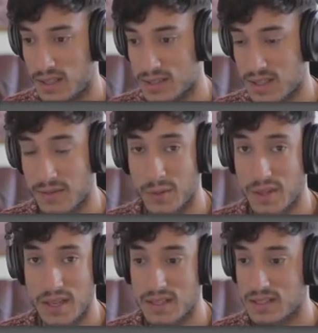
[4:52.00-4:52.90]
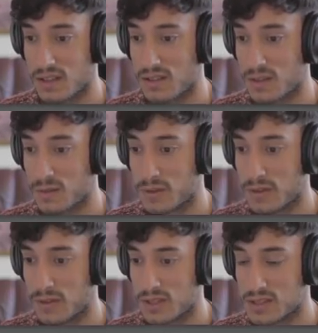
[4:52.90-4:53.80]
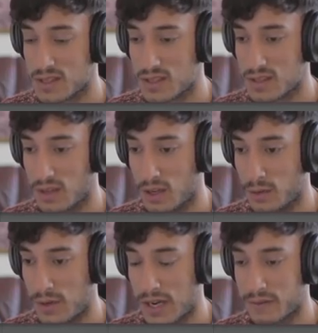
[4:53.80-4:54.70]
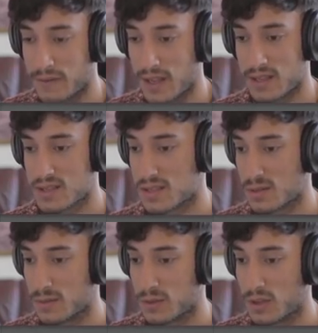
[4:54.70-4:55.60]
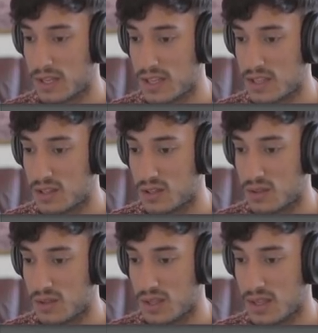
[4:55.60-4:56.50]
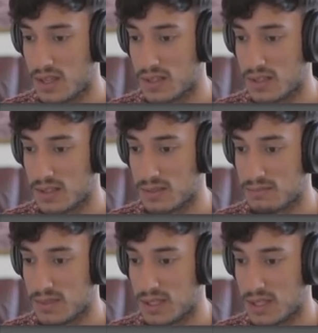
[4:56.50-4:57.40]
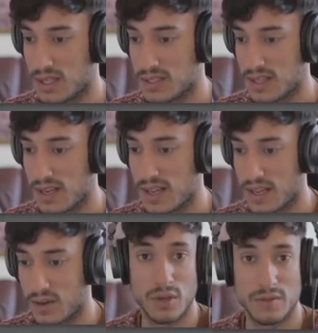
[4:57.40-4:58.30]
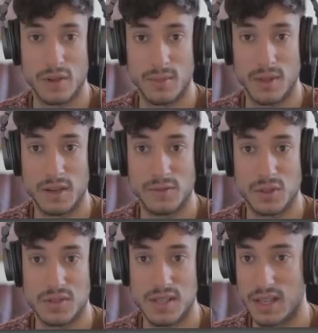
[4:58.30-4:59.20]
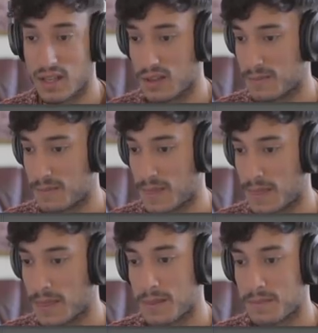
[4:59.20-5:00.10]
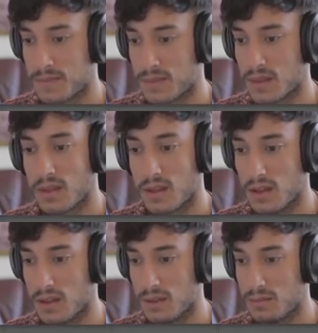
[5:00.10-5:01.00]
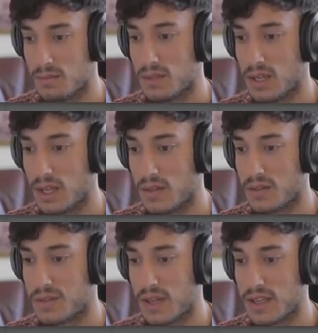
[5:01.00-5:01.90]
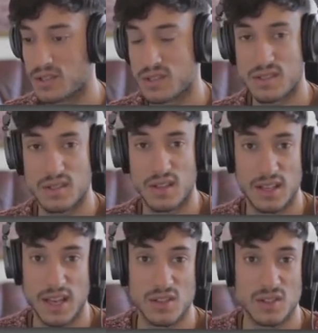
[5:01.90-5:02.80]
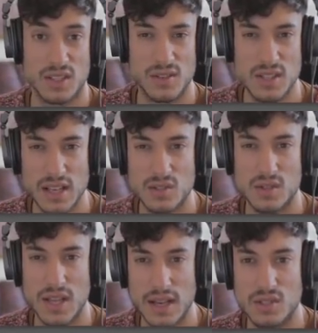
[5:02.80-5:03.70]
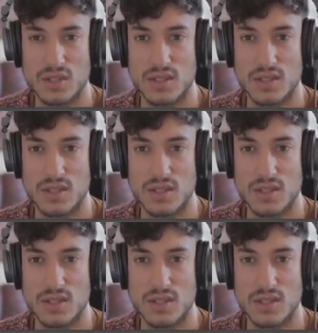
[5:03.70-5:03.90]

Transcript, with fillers: As ever with 8Dio, they've given us these uh, rack effects. So we've got an EQ, um, a delay, and a reverb that I've used here. Um, and they just again just give us an extra texture